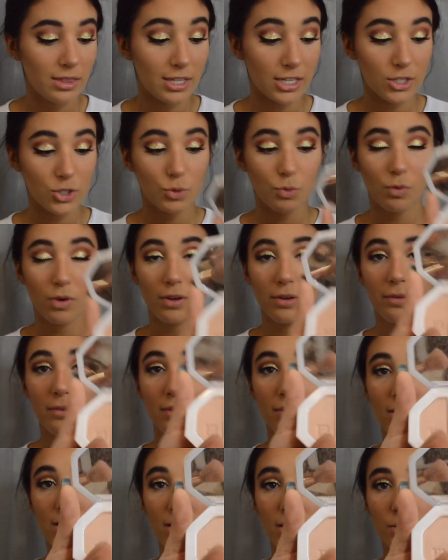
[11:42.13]
This
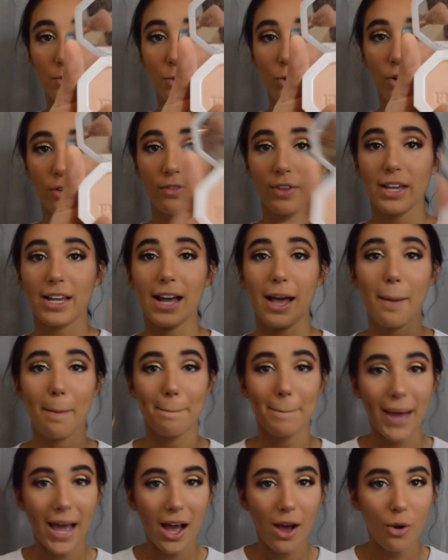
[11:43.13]
one is more of like a,
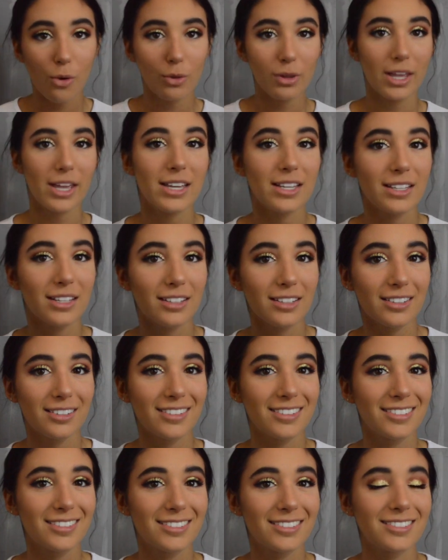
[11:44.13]
like,
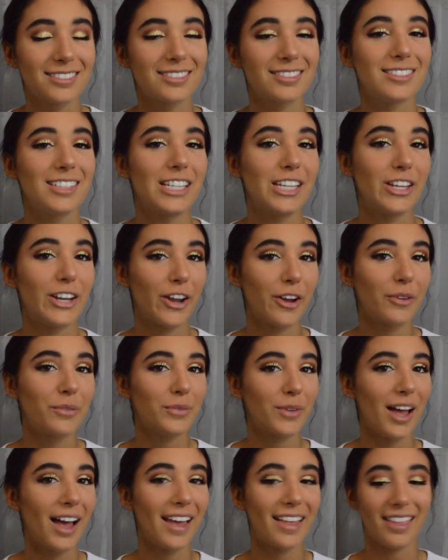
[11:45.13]
you know,
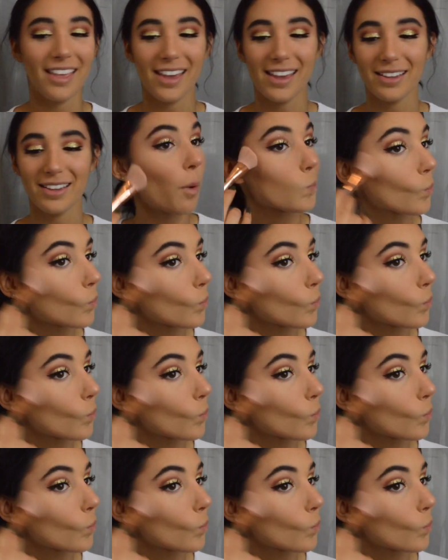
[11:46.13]
highlight.